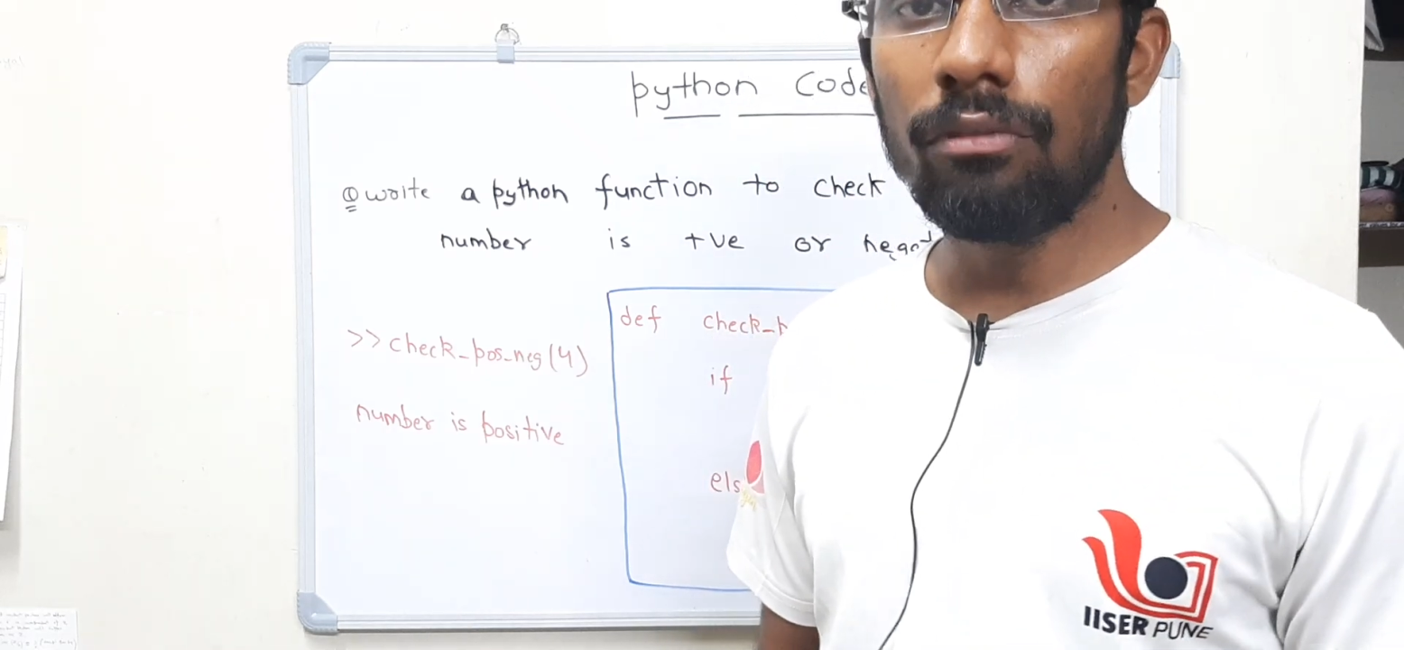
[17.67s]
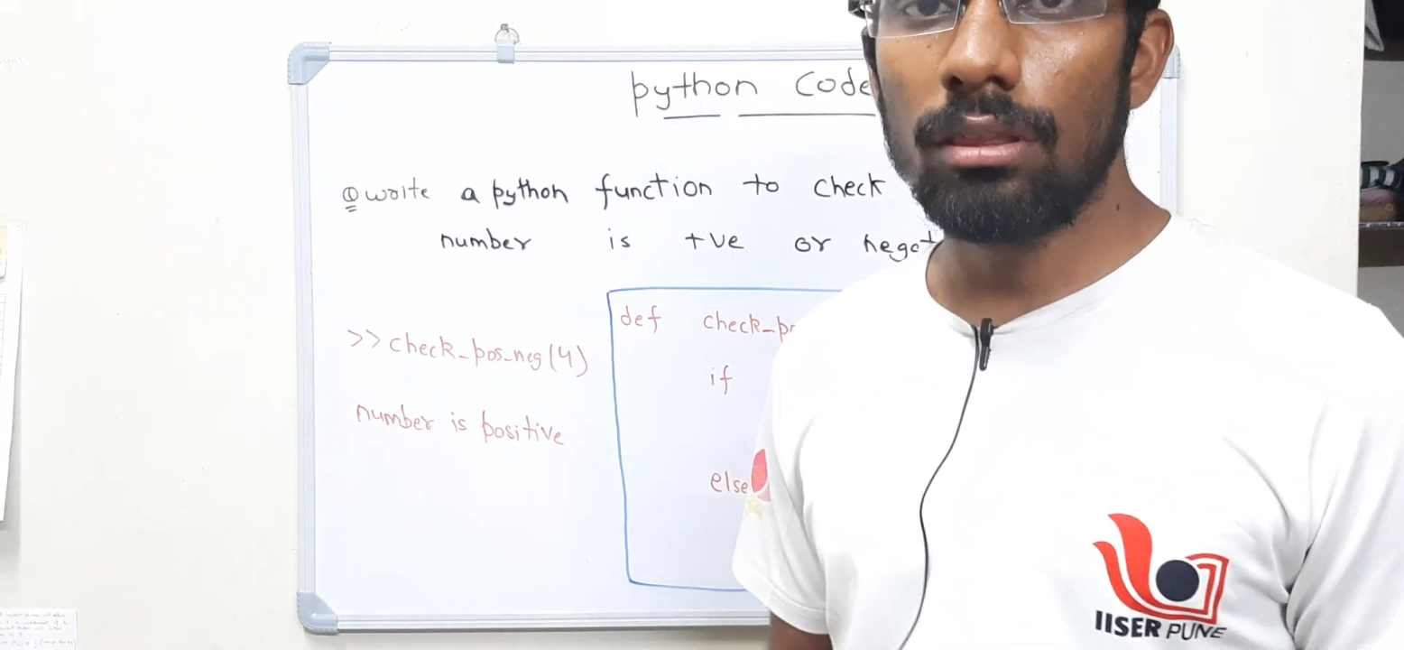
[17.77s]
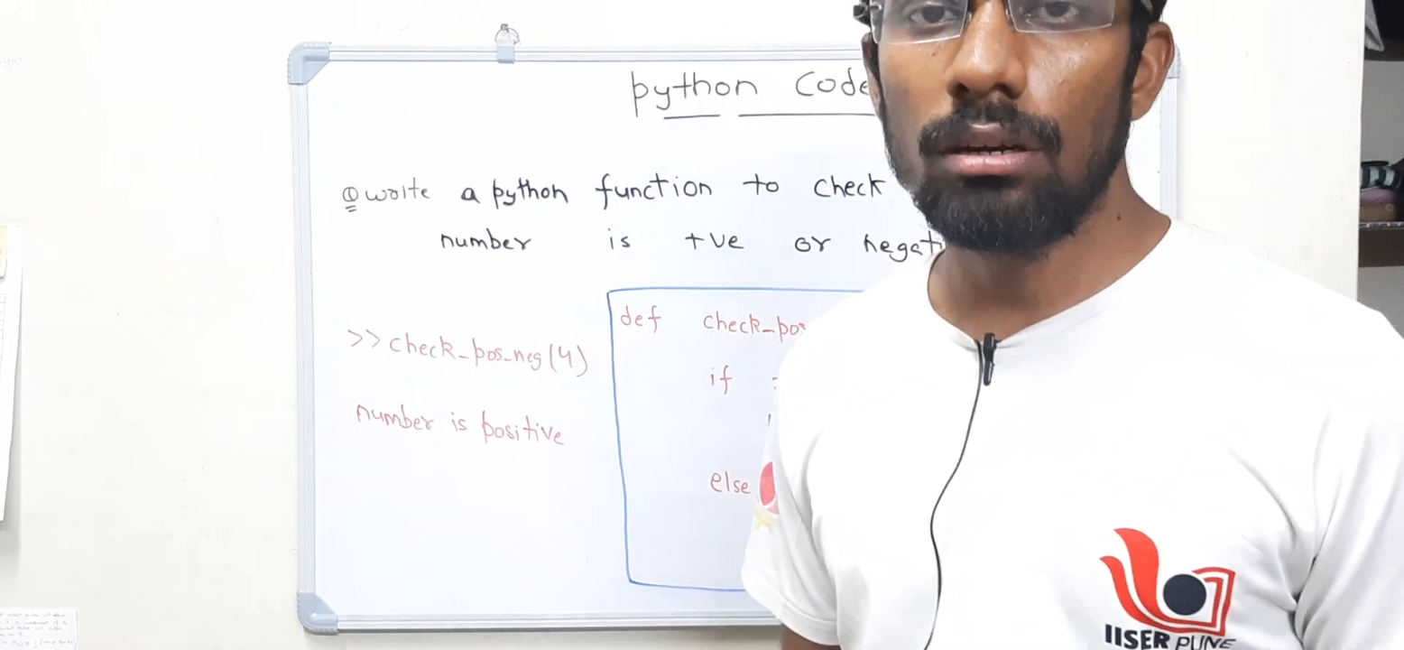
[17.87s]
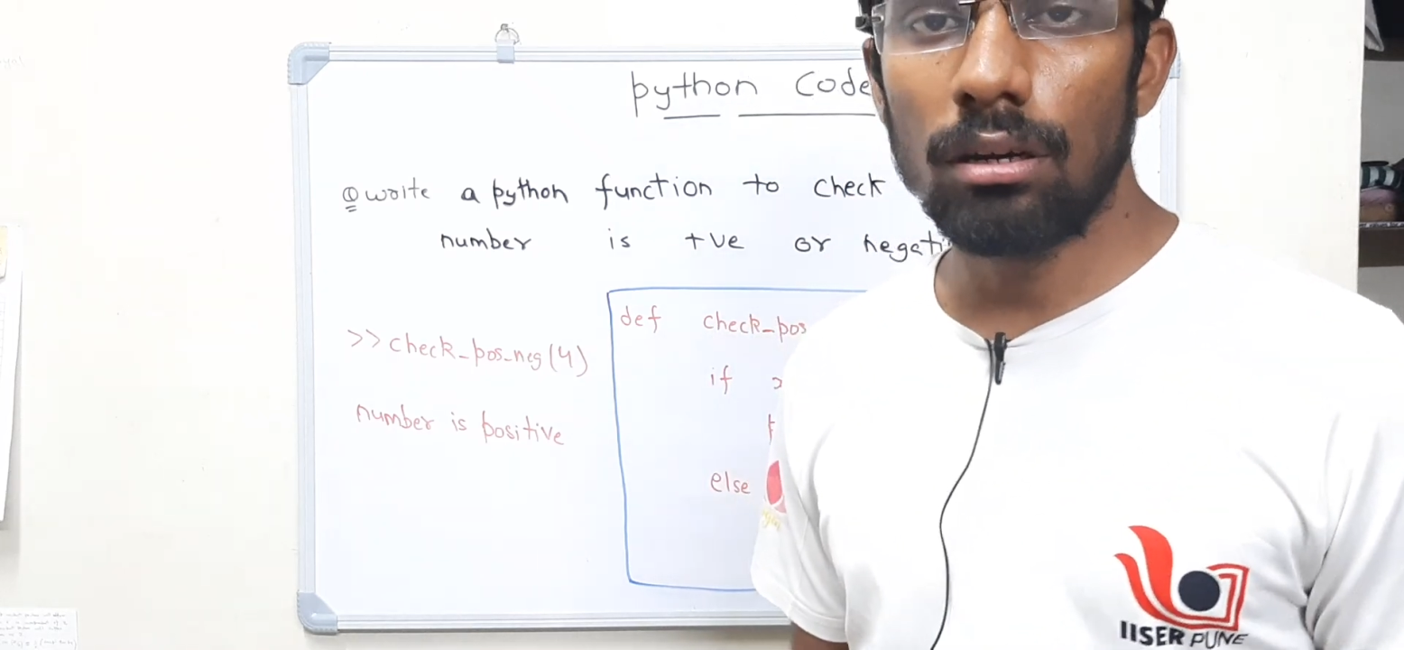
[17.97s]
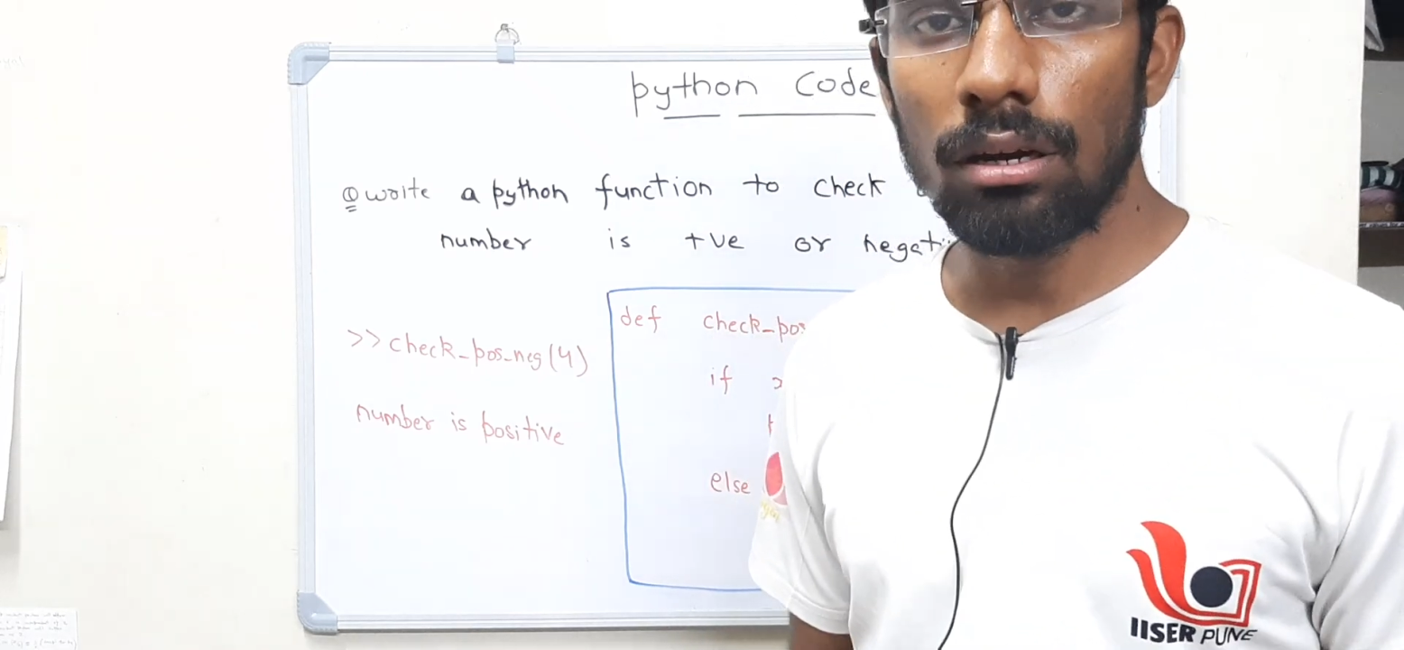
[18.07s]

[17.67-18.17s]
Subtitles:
whether a